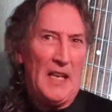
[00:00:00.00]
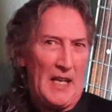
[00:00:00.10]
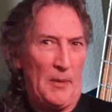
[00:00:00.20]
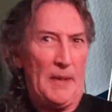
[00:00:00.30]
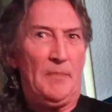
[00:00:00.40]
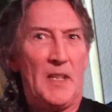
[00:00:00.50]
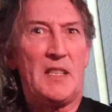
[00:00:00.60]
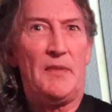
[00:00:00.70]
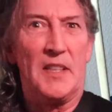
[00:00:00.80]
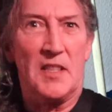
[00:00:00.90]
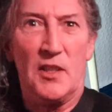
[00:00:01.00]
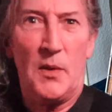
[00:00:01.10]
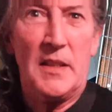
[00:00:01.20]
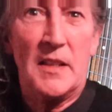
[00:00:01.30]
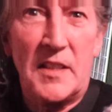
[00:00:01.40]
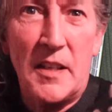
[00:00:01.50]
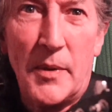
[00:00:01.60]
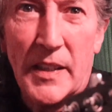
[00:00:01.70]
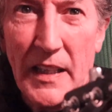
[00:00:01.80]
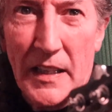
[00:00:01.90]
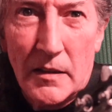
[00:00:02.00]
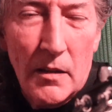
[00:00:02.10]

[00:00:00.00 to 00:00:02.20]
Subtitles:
Anyway, let's have a listen to it and I'll tell you what I can.